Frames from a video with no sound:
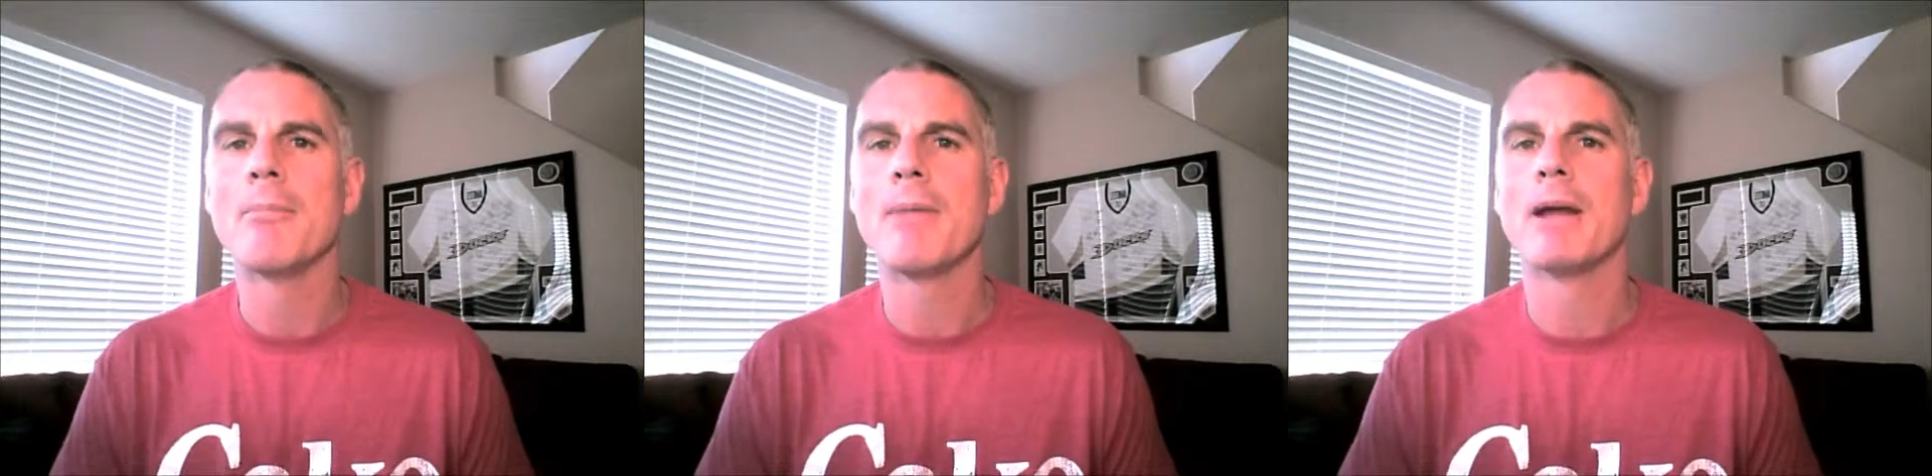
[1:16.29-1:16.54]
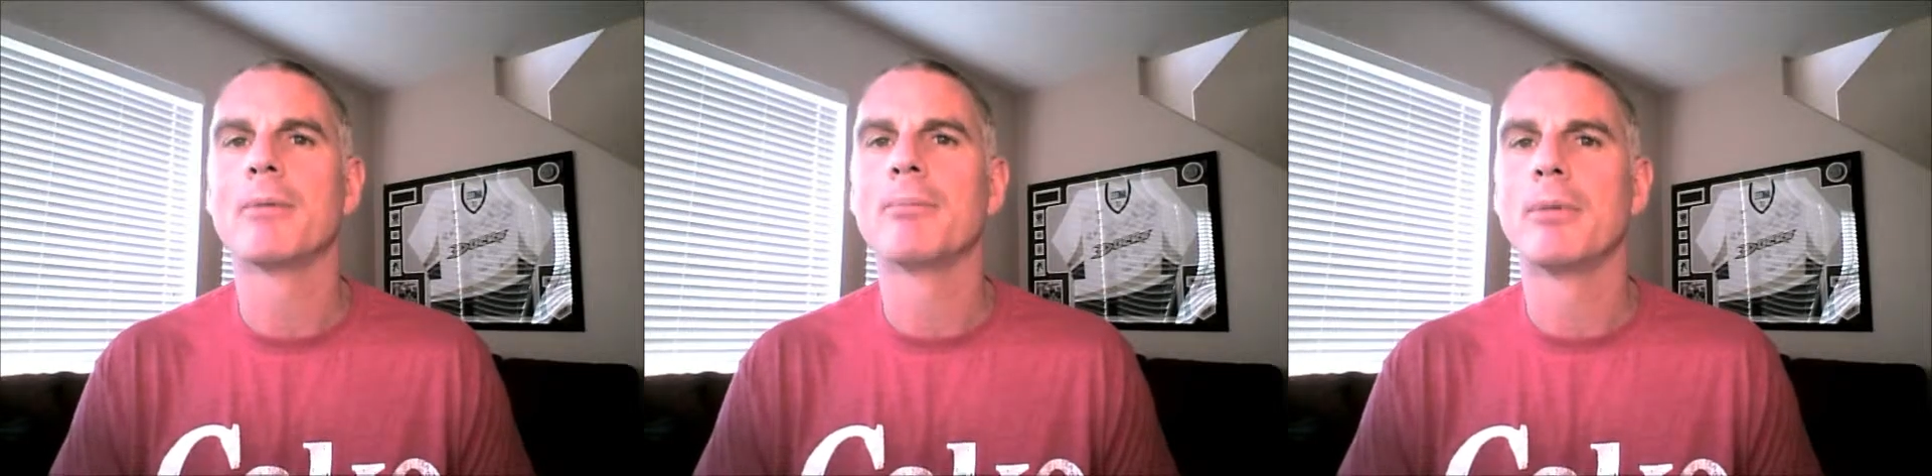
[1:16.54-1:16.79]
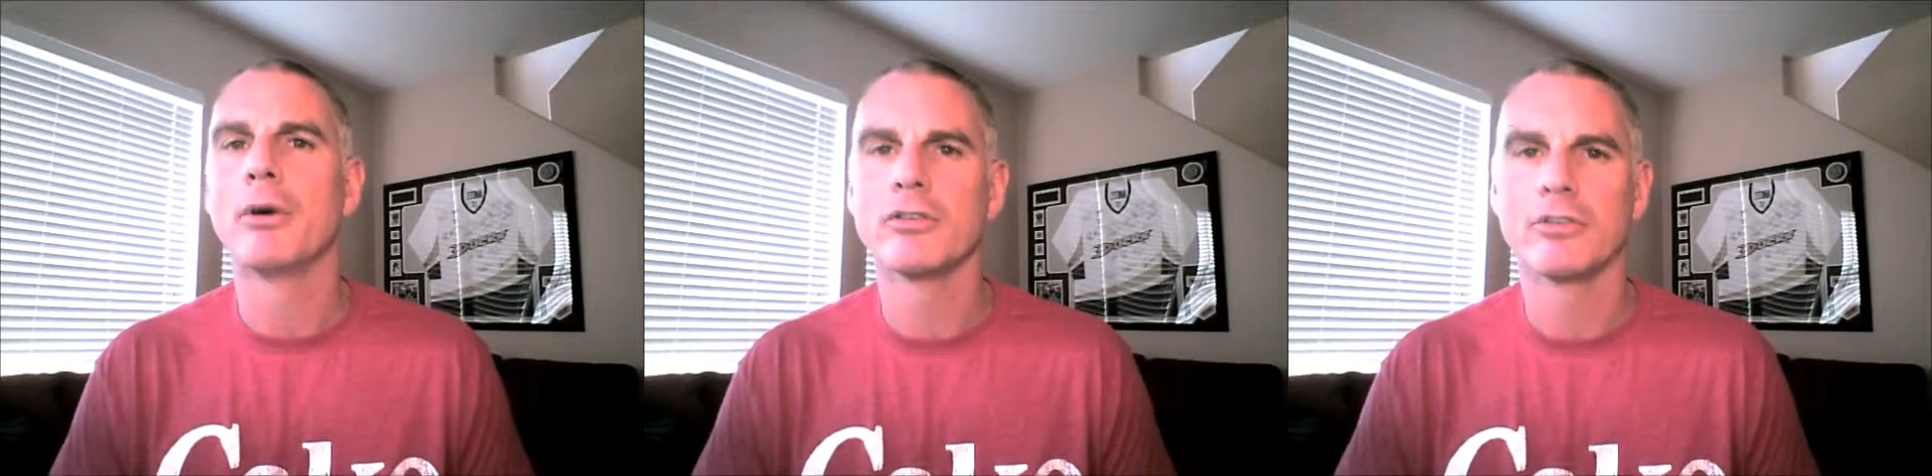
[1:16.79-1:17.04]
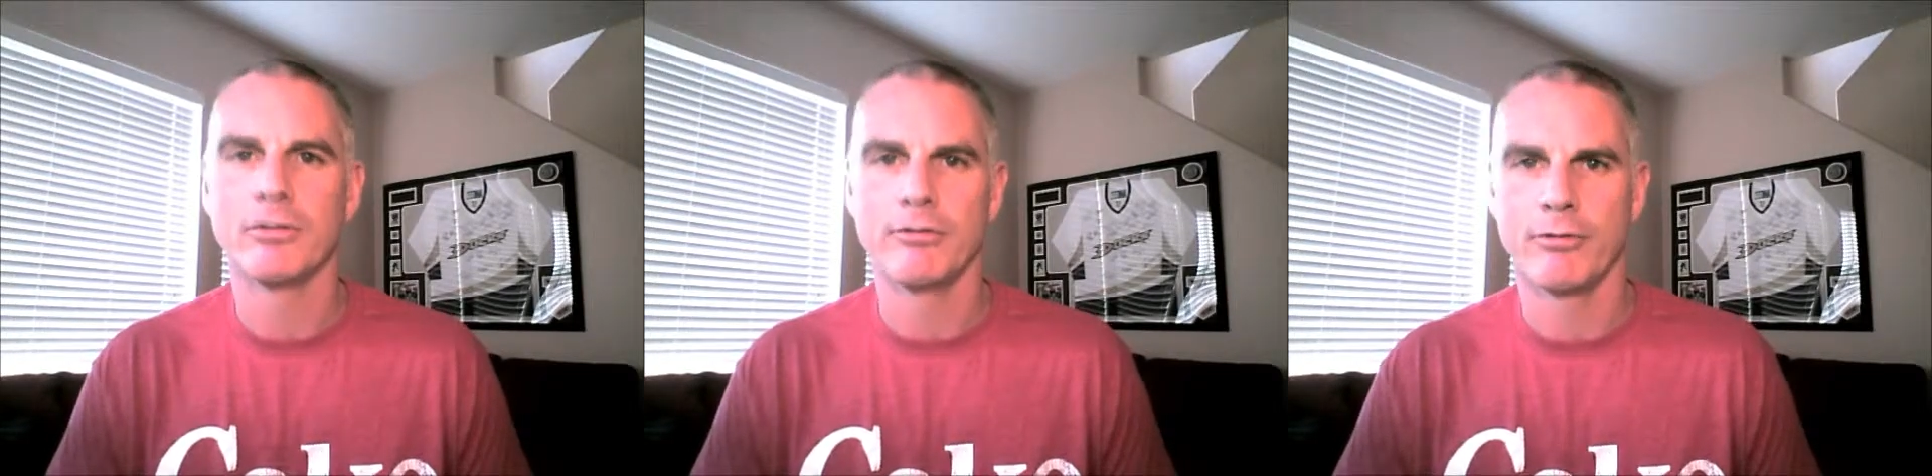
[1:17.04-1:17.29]
a better
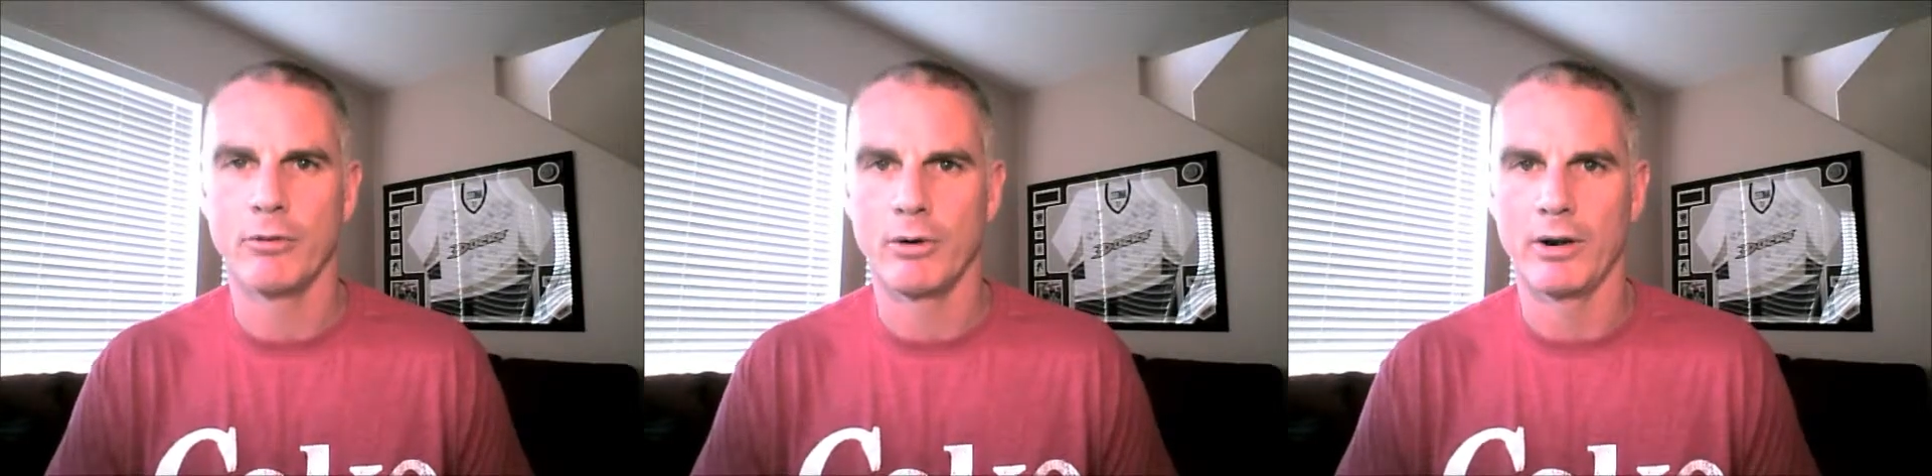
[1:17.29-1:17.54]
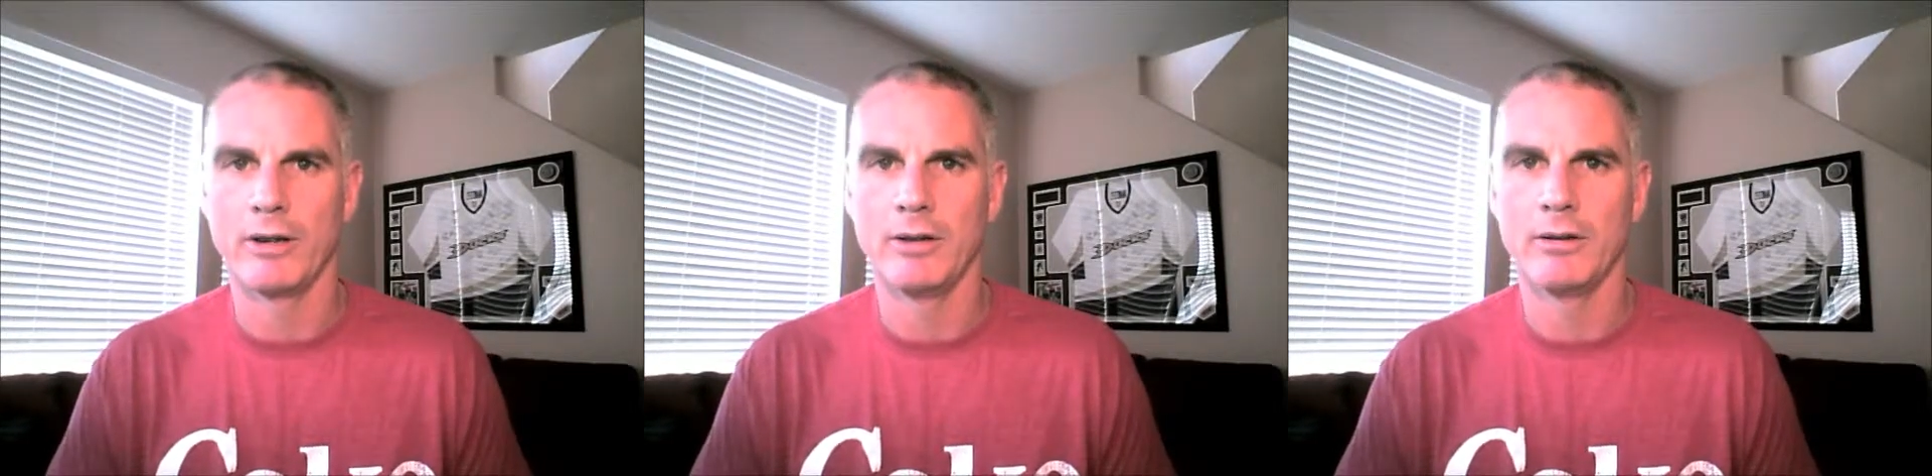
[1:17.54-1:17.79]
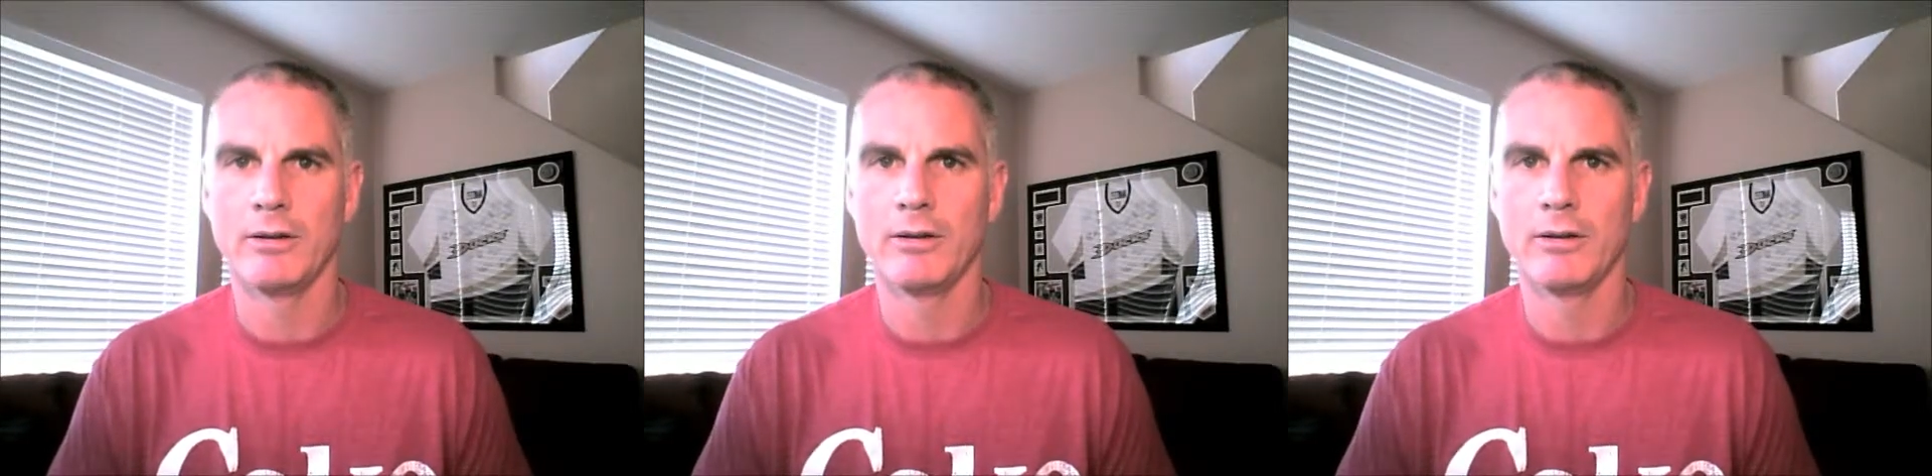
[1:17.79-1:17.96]
person for it,